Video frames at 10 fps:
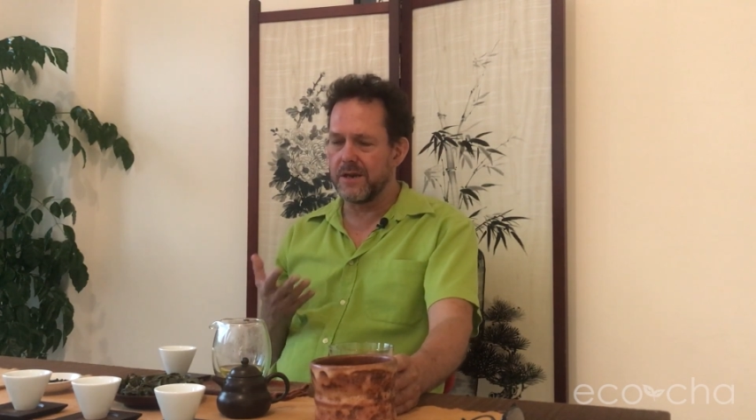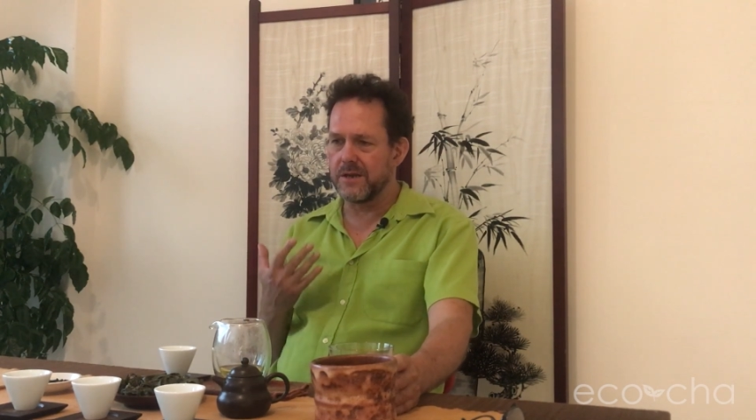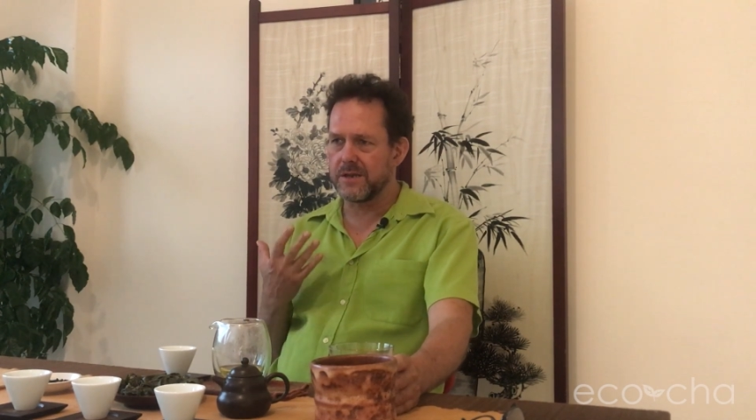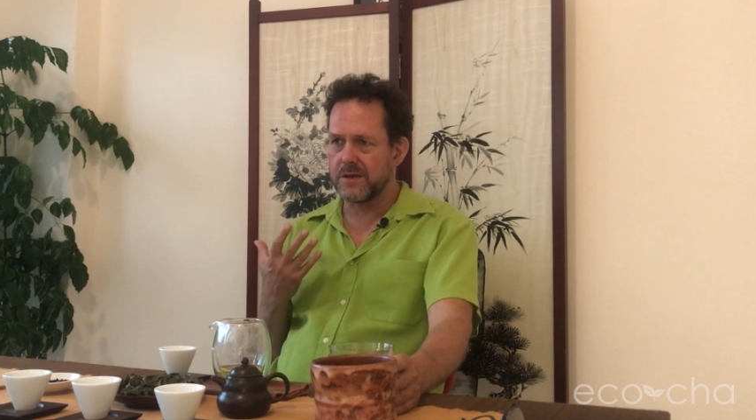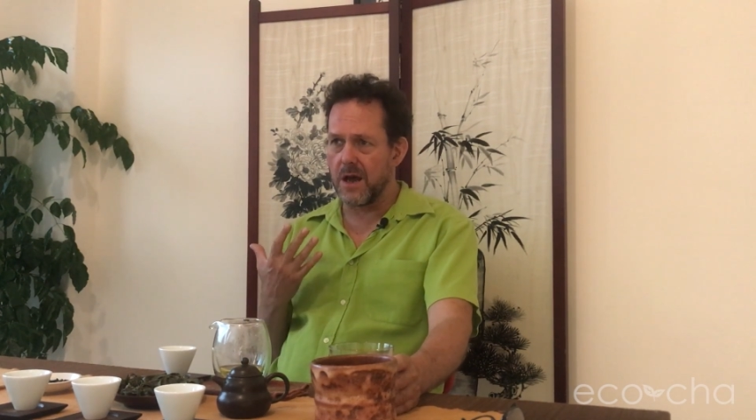
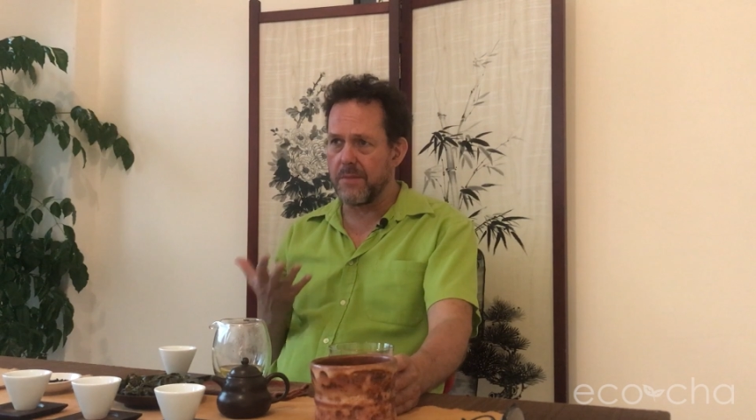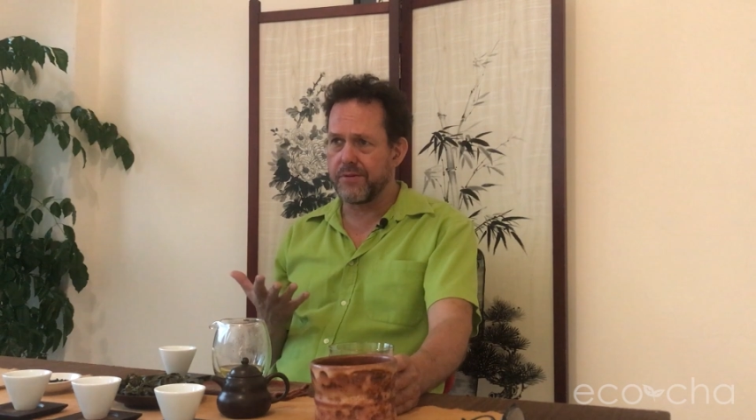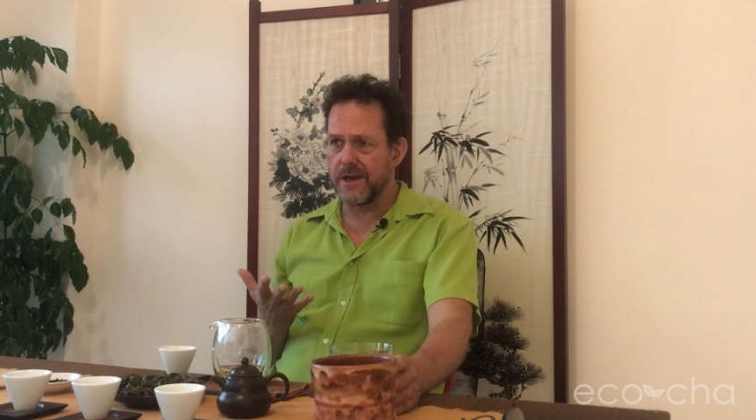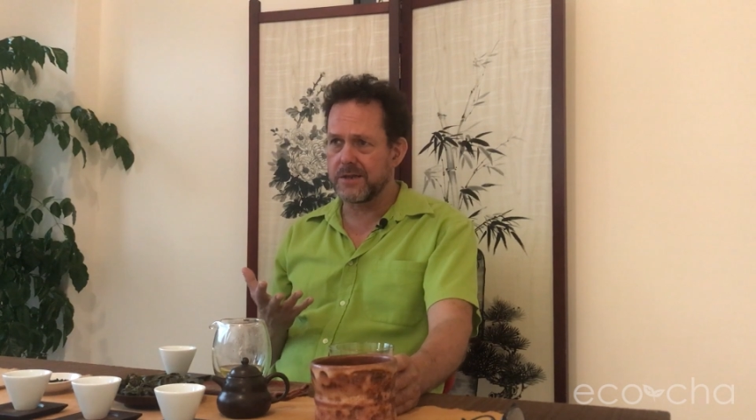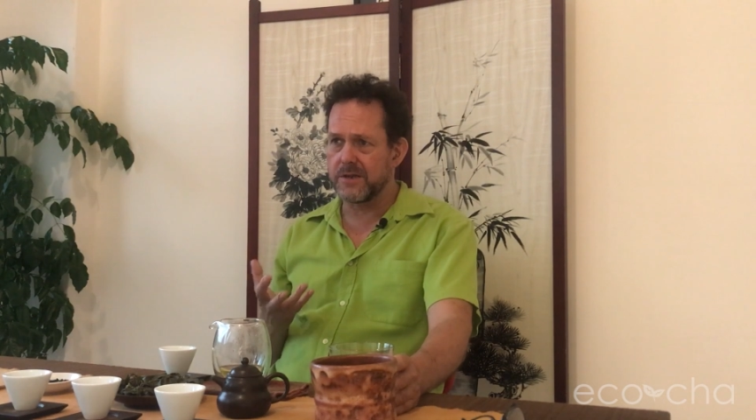it's
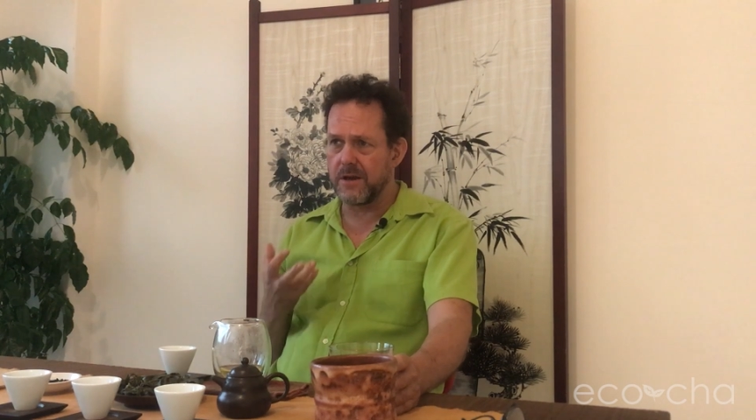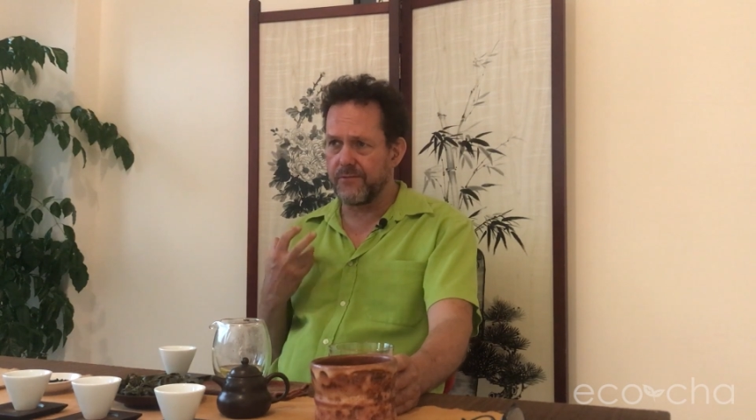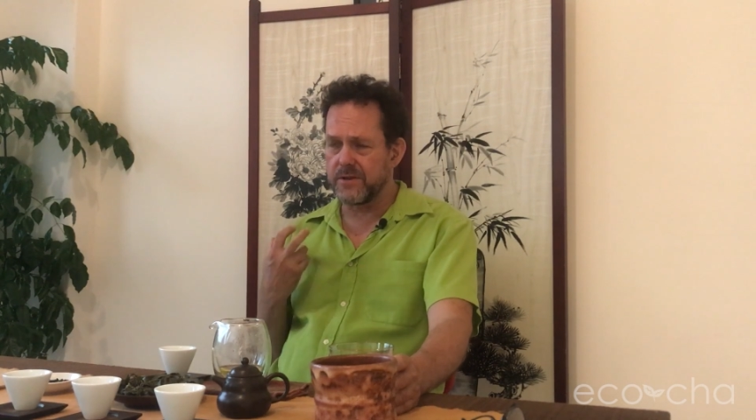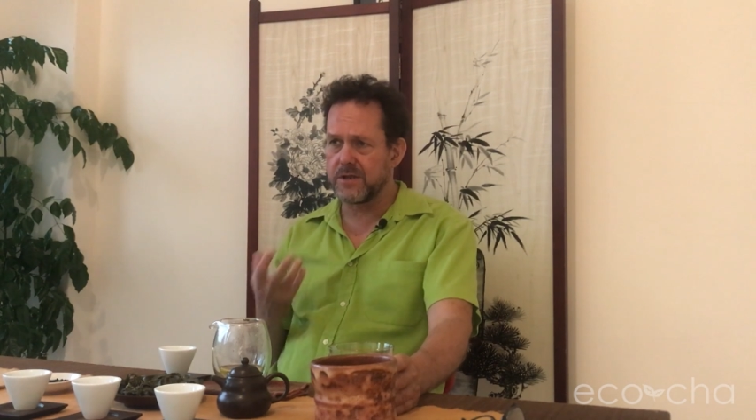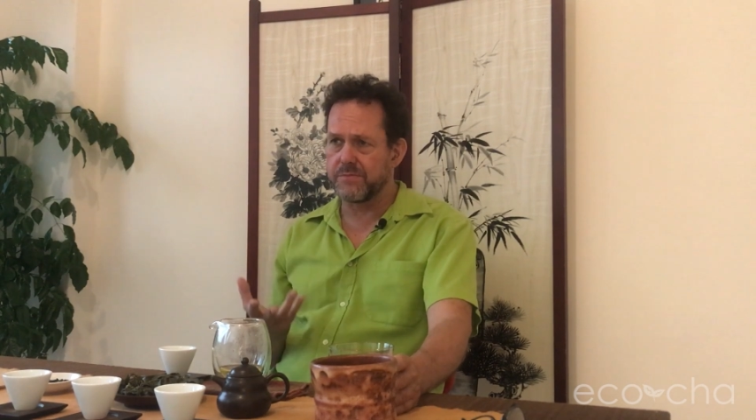complex
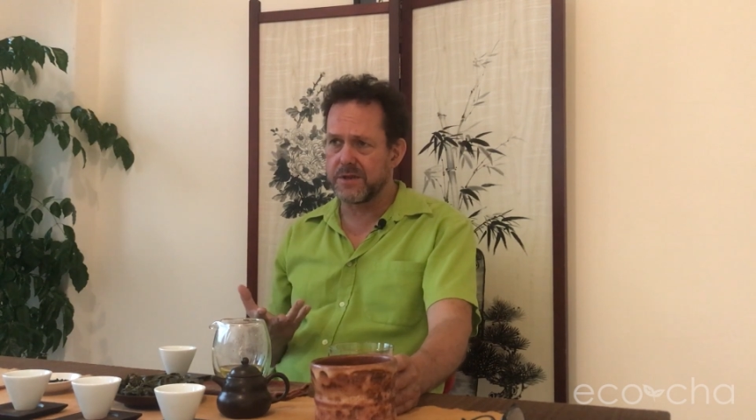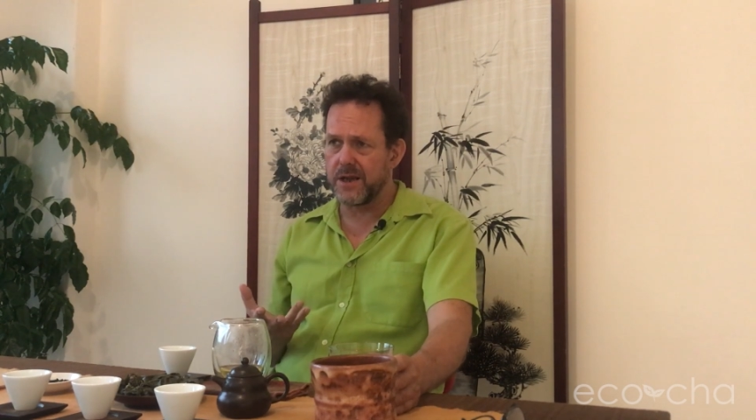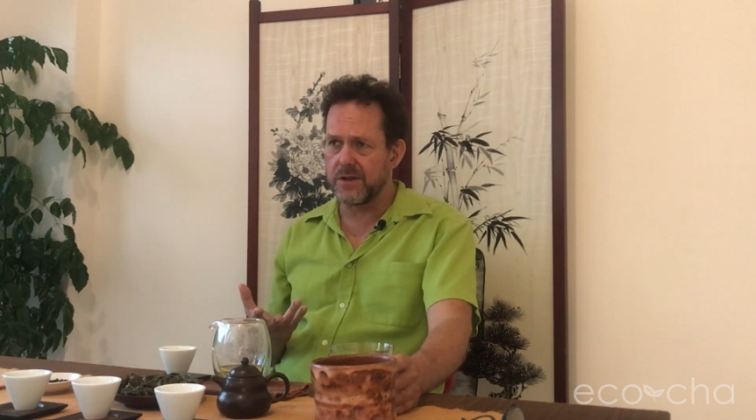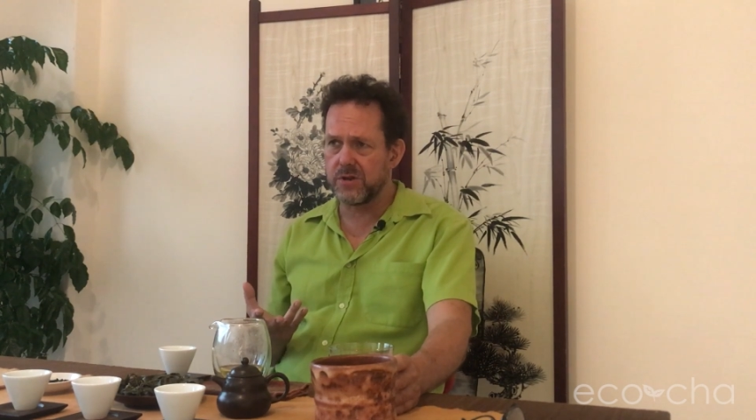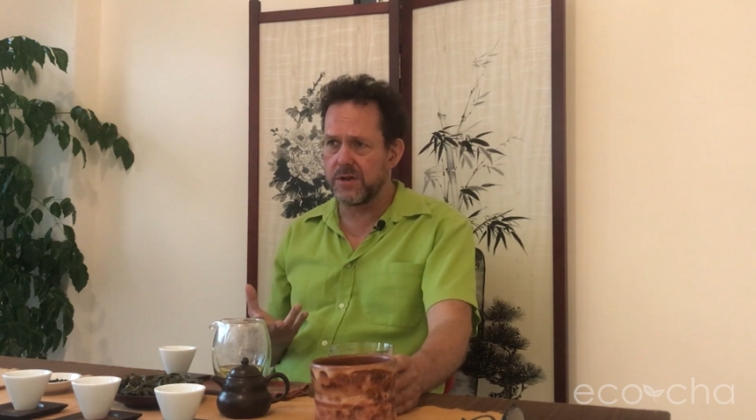enough, it's
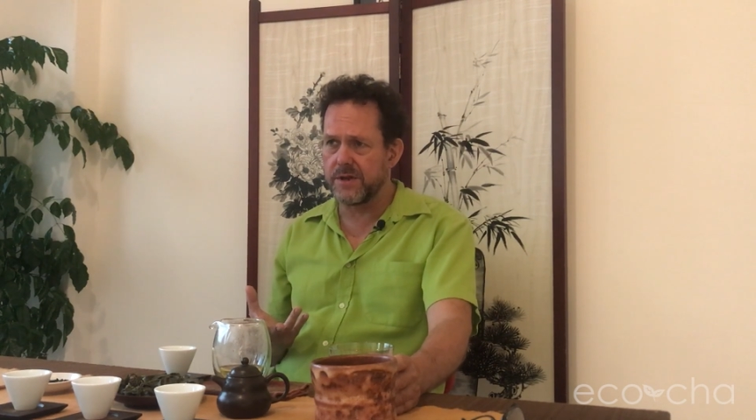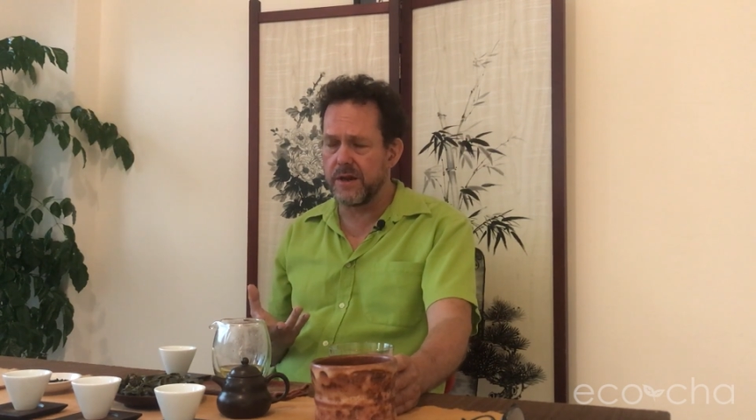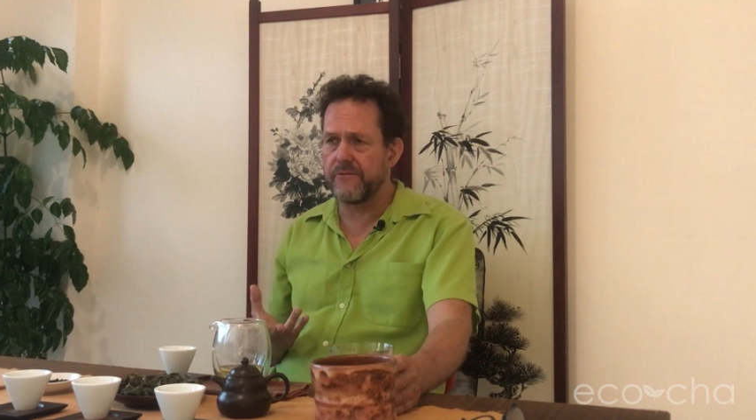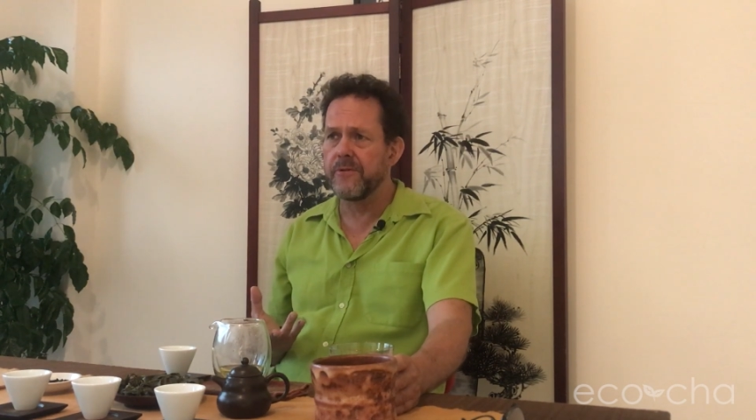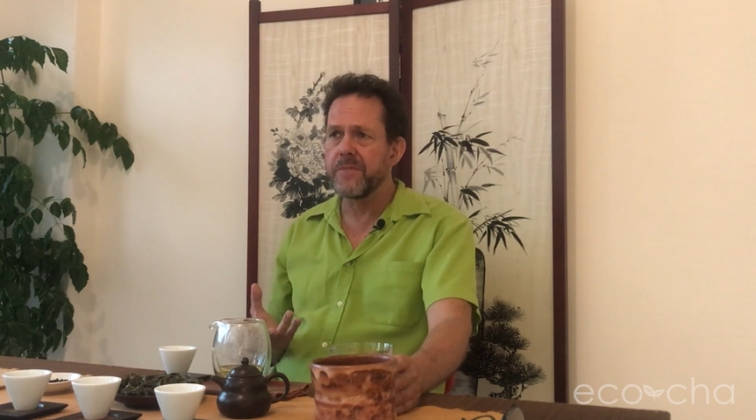substantial
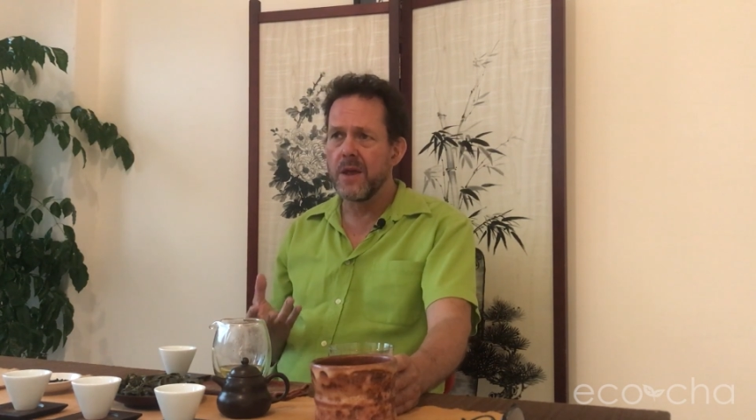enough,